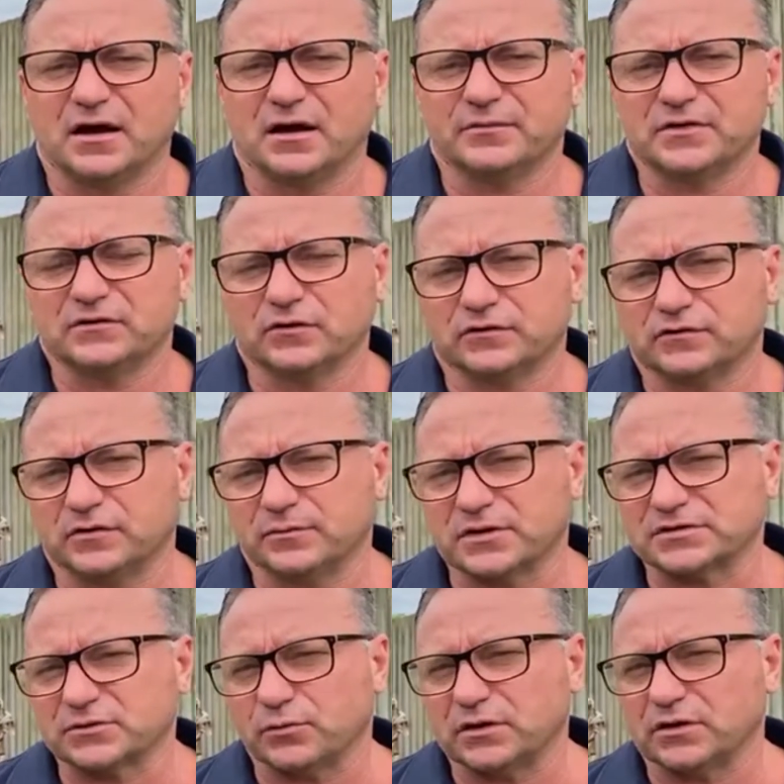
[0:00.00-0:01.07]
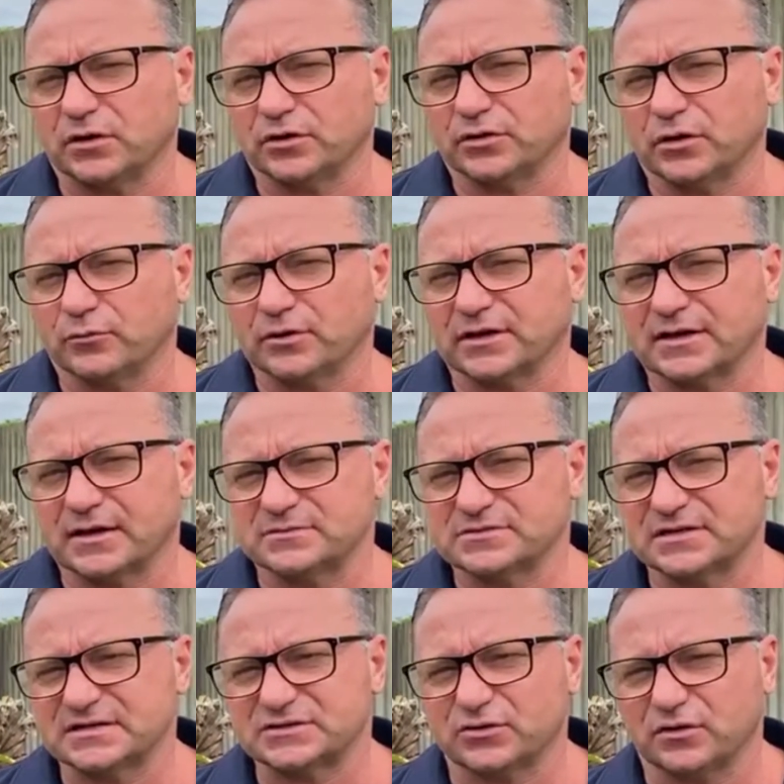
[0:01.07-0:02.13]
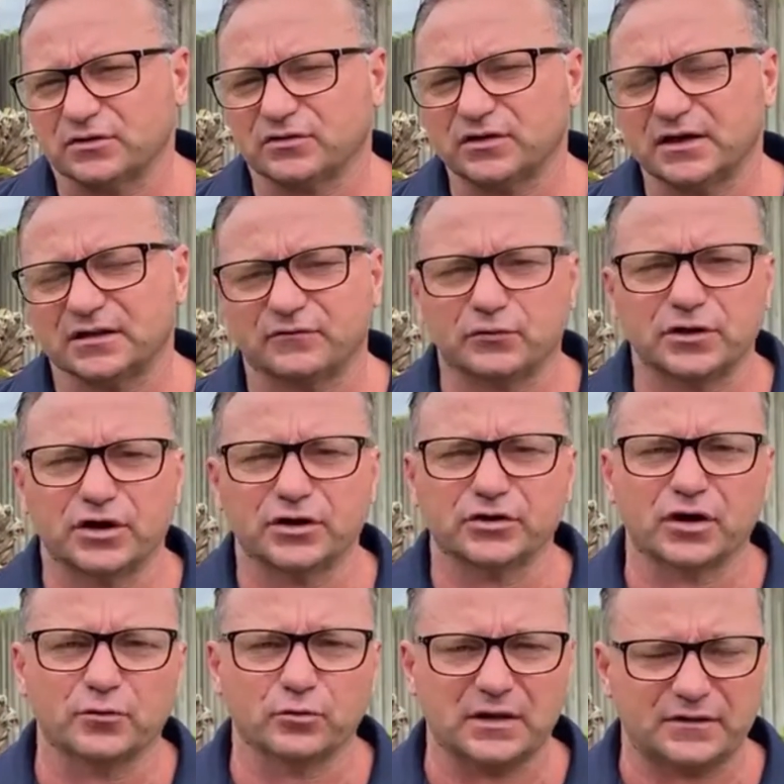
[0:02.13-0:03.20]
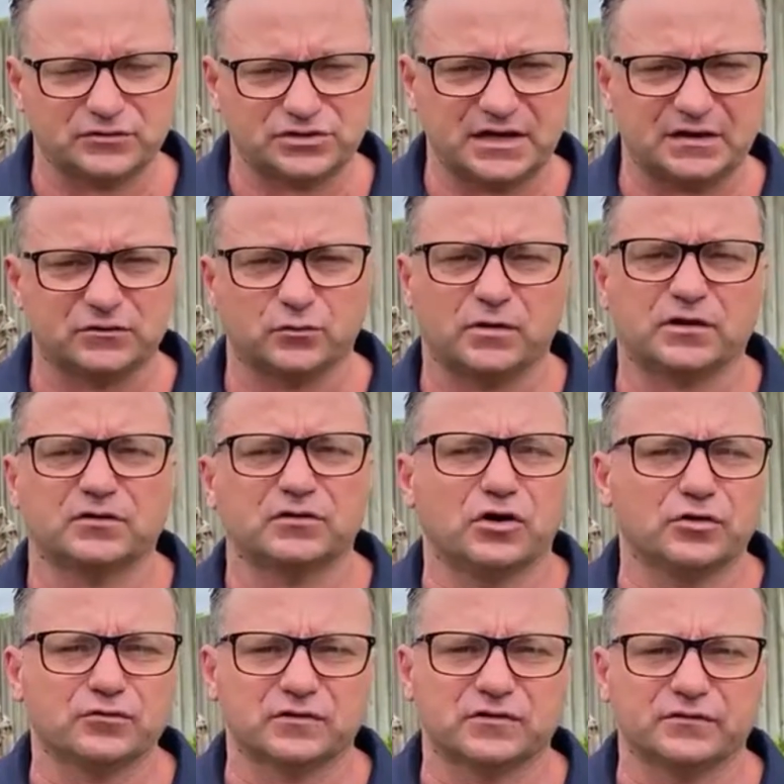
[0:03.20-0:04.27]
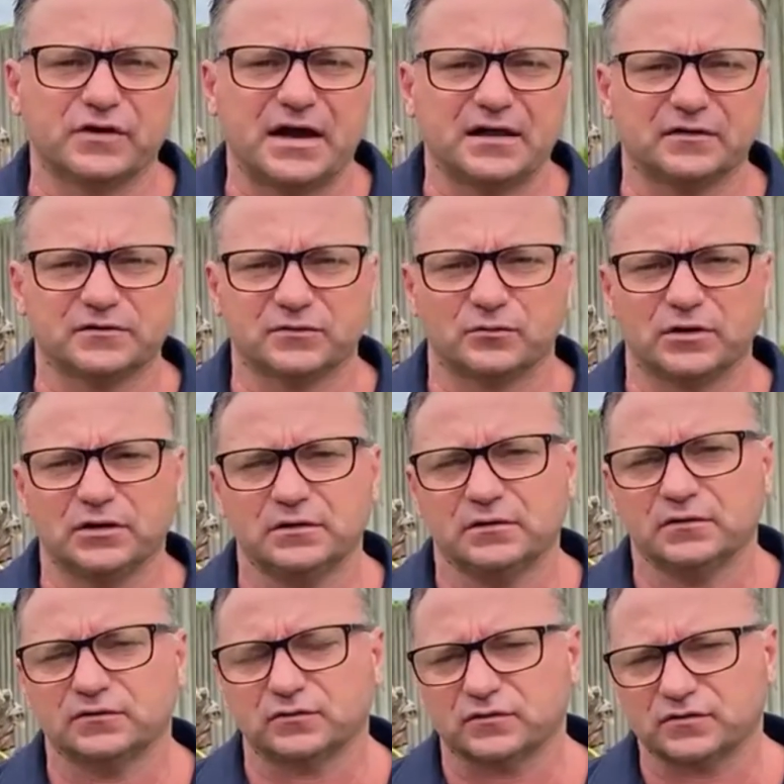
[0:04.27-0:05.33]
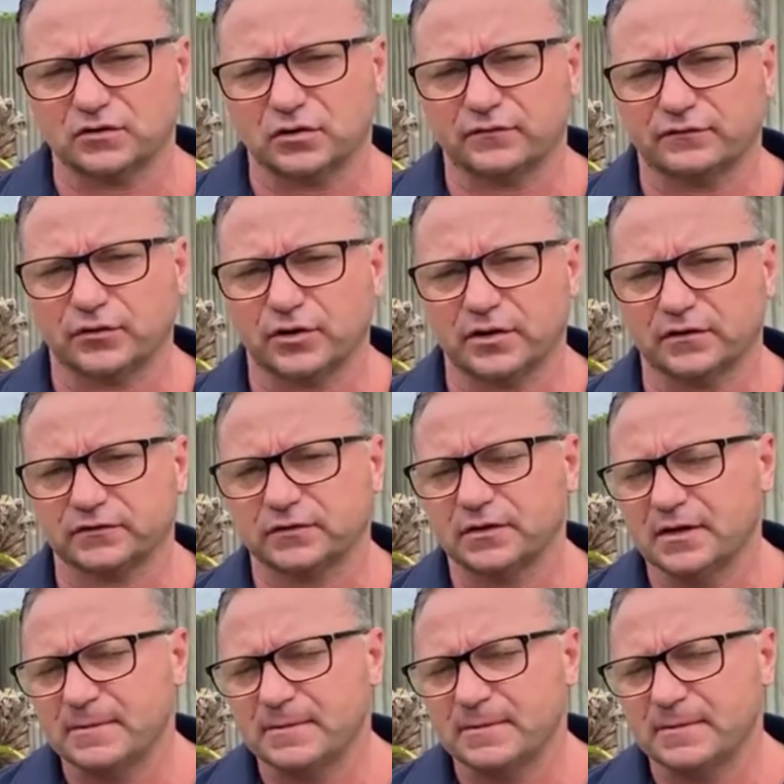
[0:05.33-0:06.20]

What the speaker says: There's not too much that we don't know when it comes to this kind of thing, and if we don't know, we'll have a chat to one of the local surveyors that we use or certifiers.